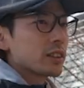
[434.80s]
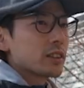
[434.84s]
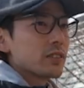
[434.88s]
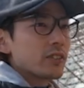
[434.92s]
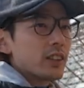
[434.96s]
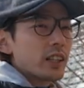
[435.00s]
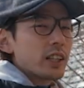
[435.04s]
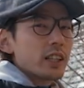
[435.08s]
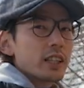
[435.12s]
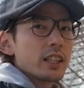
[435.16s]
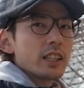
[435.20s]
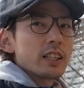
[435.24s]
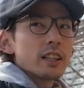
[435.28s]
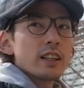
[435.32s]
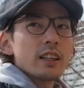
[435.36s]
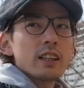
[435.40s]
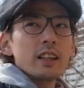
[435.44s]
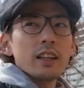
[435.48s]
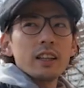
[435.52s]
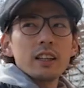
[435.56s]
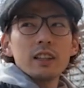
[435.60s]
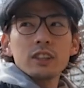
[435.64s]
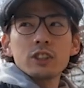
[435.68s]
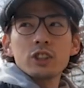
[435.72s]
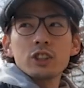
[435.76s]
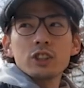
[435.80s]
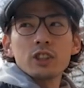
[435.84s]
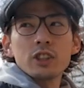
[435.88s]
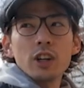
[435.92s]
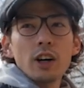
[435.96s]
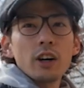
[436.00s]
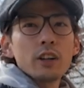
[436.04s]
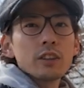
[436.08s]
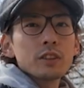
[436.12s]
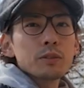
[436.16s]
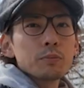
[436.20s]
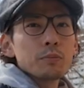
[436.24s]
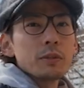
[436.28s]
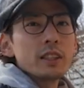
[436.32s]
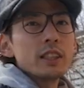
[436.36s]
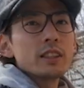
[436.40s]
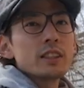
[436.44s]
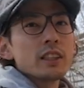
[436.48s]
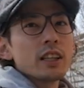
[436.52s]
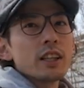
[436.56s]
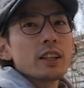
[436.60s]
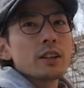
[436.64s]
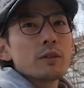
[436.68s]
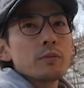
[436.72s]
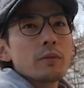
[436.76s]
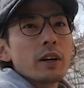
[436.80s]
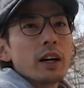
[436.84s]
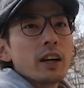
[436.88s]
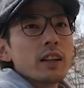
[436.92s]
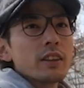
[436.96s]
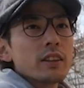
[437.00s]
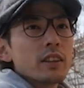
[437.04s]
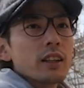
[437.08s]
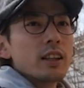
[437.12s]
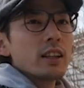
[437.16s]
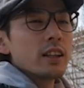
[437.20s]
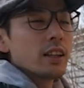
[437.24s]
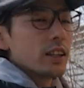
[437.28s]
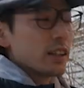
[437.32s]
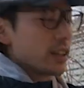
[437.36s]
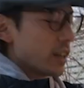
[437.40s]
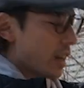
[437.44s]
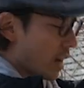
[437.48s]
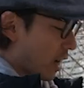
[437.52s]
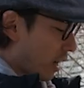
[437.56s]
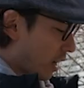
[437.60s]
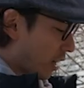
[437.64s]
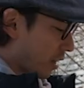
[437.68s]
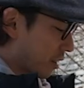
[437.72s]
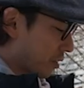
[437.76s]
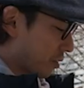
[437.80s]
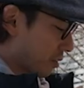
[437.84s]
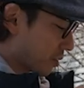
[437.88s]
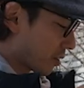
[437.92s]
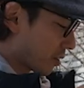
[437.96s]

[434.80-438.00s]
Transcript: very short meeting, but yeah,